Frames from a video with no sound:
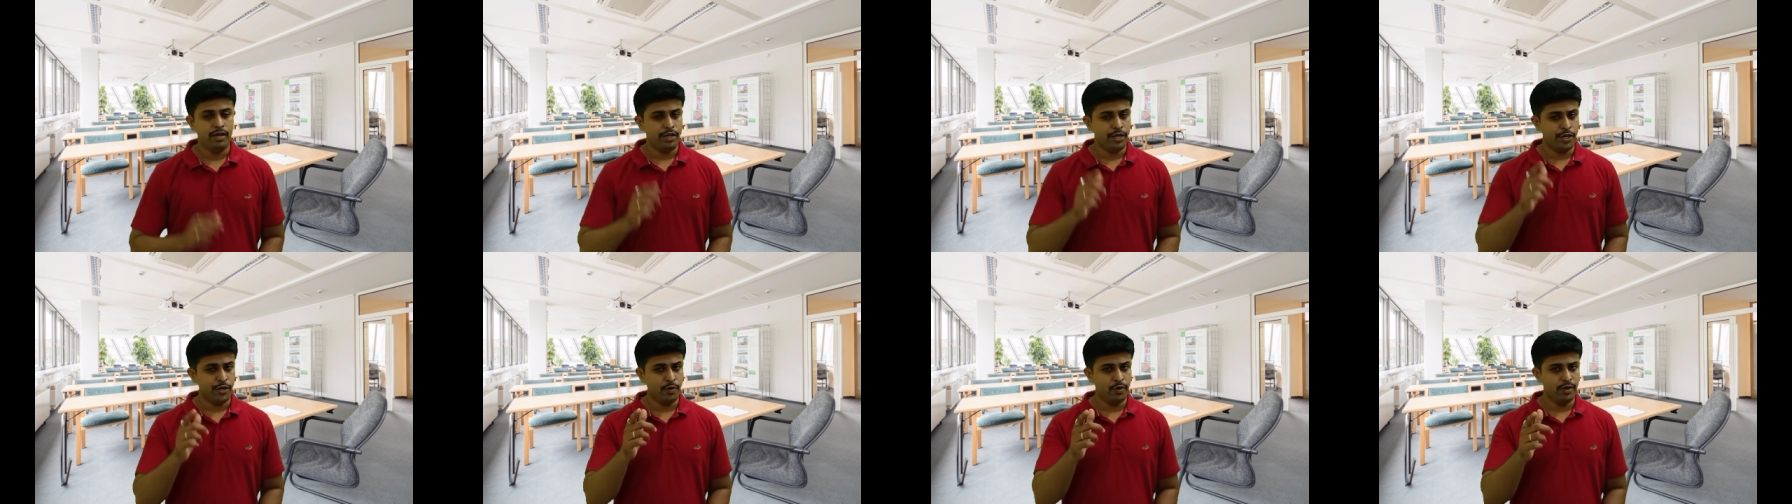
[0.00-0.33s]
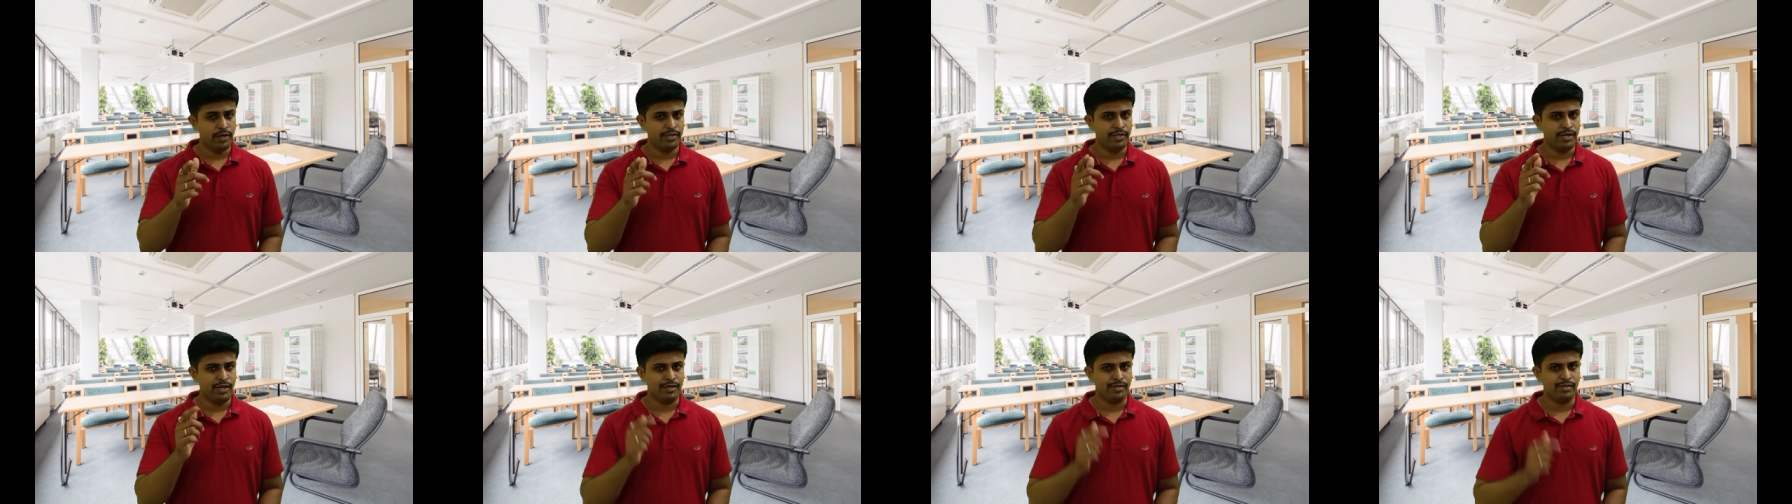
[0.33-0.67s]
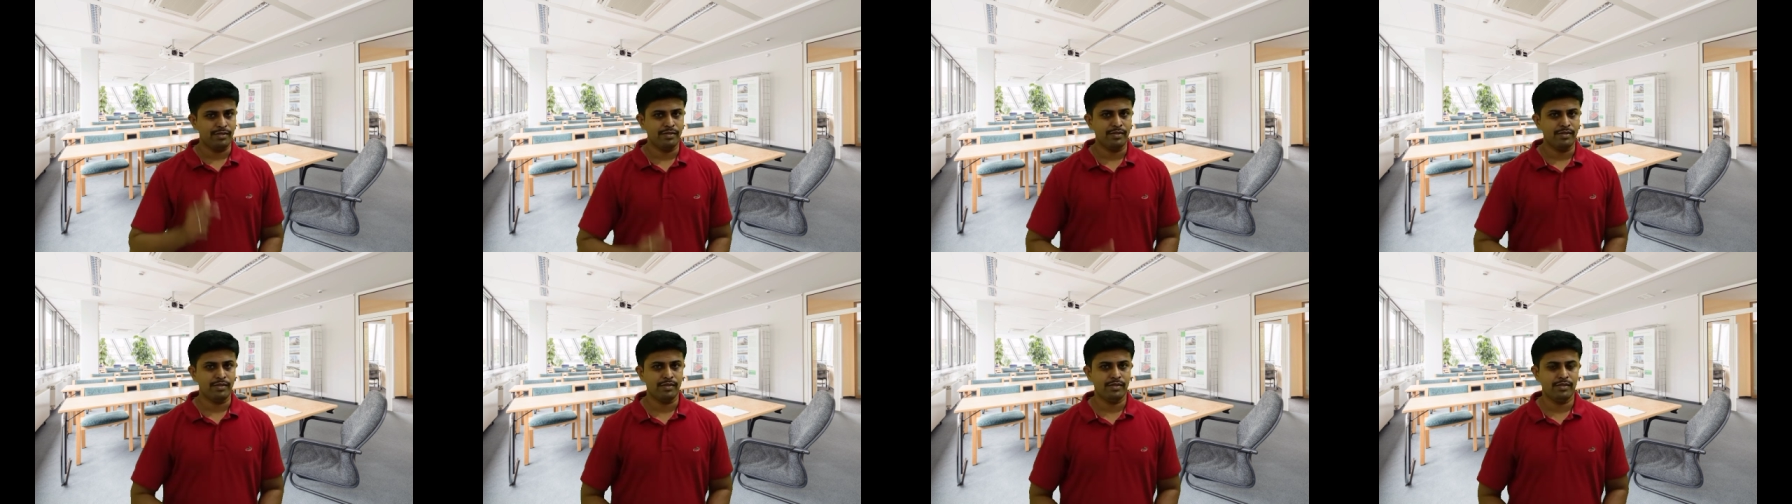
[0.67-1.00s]
Your
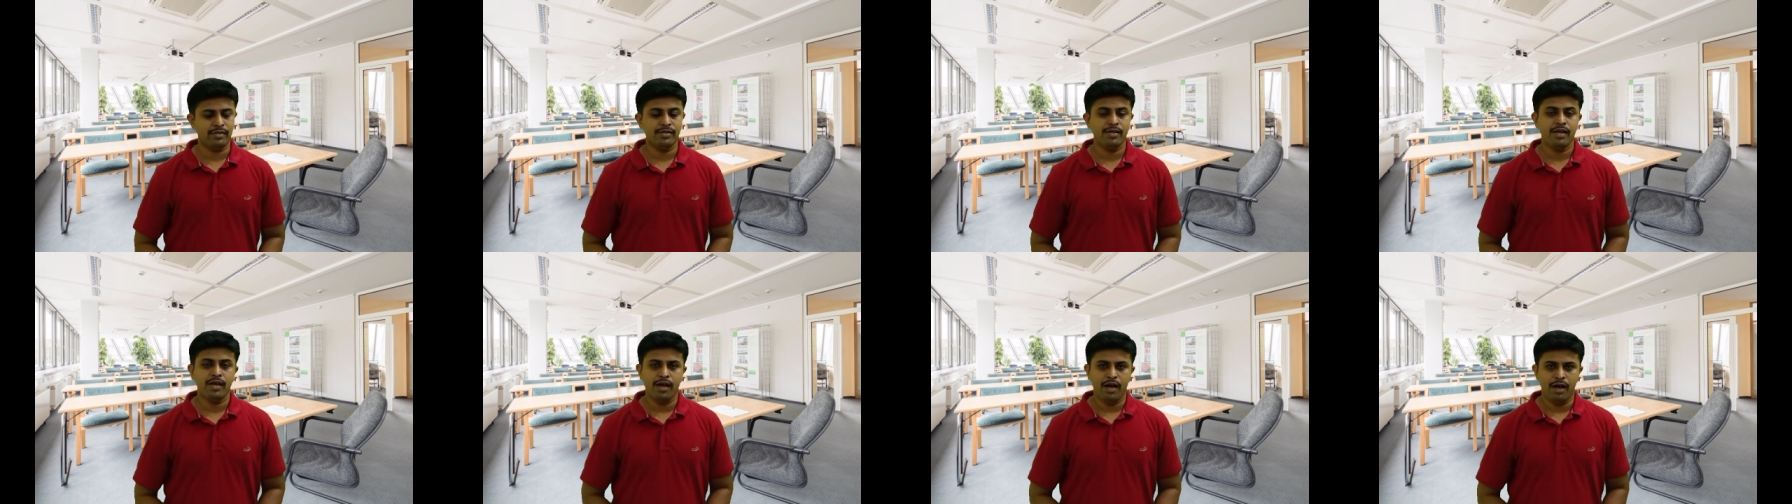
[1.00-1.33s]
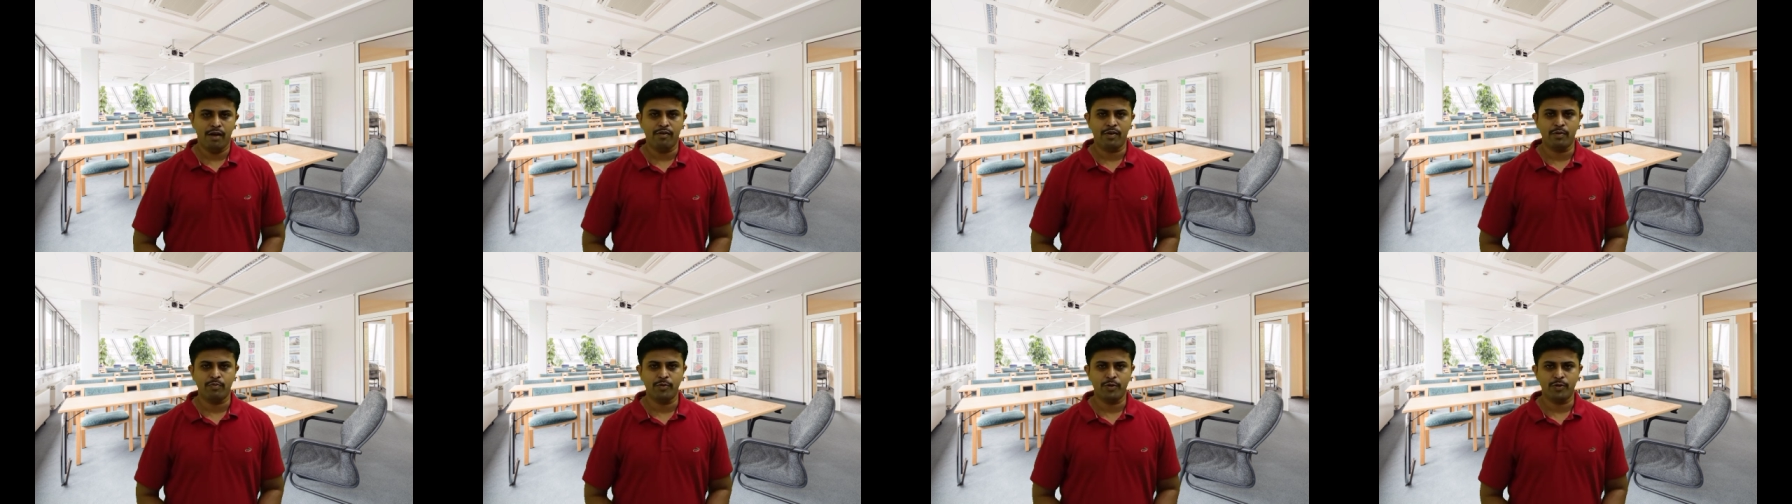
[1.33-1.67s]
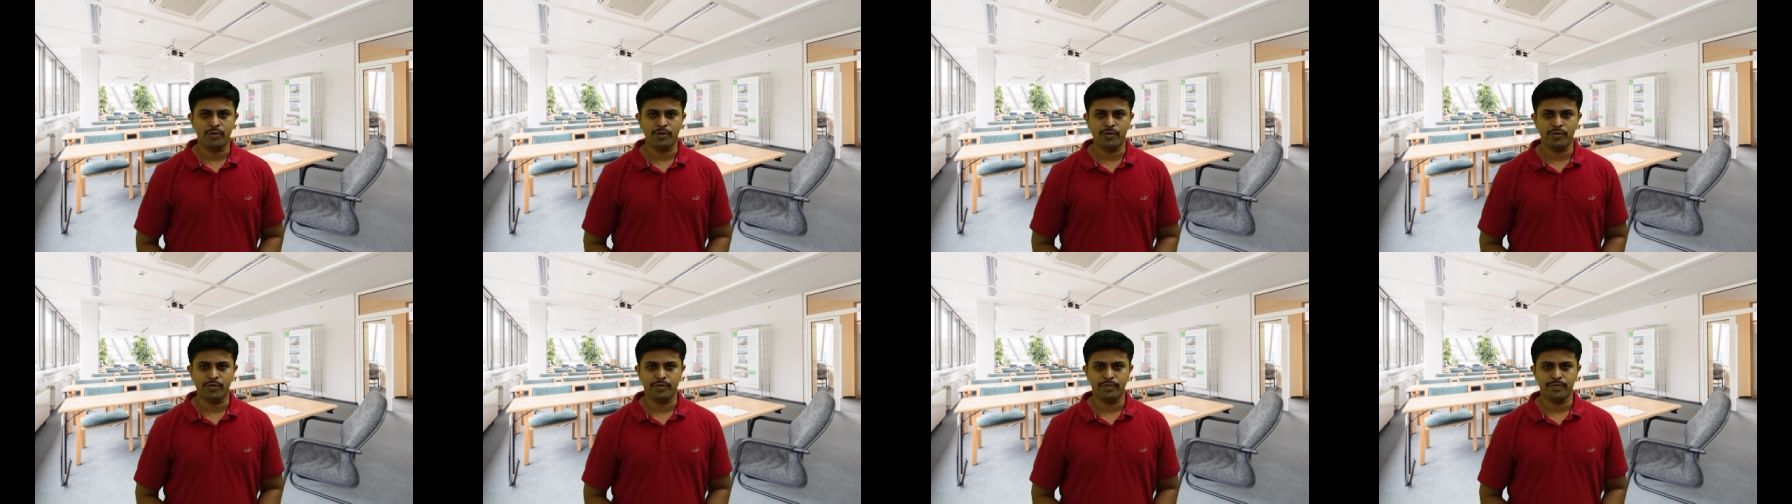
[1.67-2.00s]
success, our
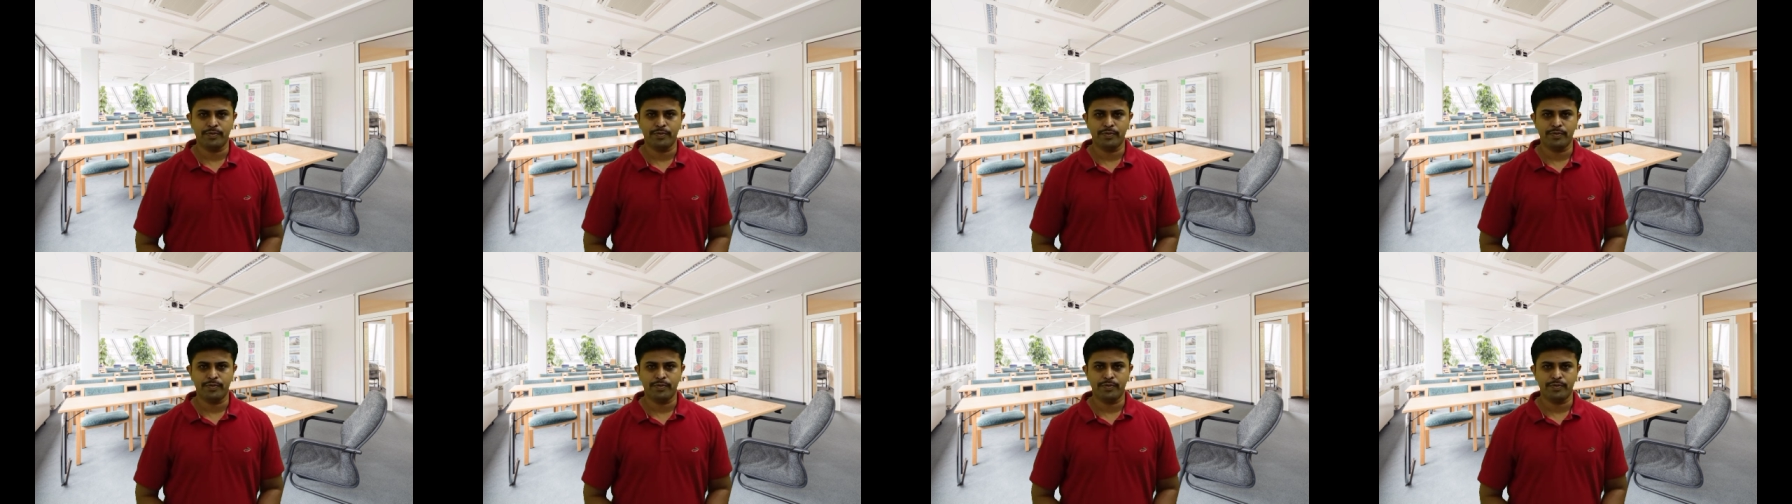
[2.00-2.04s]
motto.